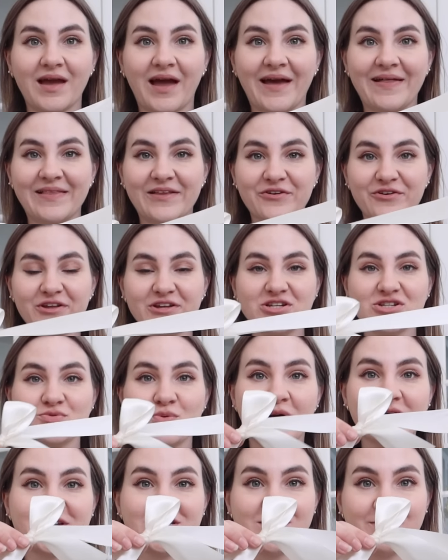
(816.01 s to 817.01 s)
I literally just
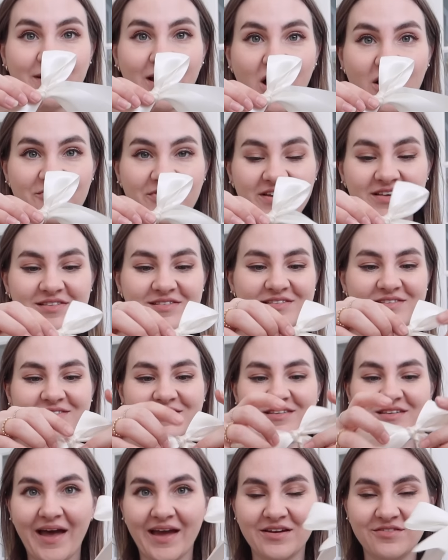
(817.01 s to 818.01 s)
walked into my
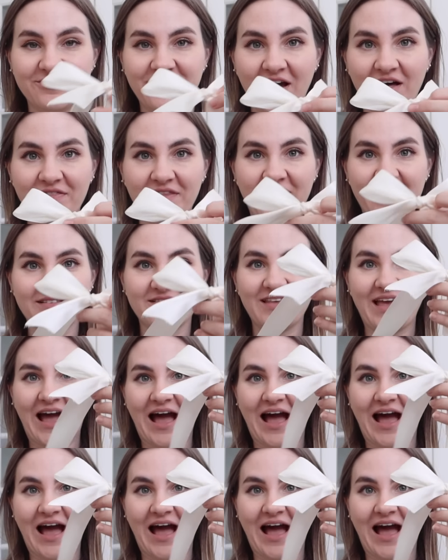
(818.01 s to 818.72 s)
office and found this.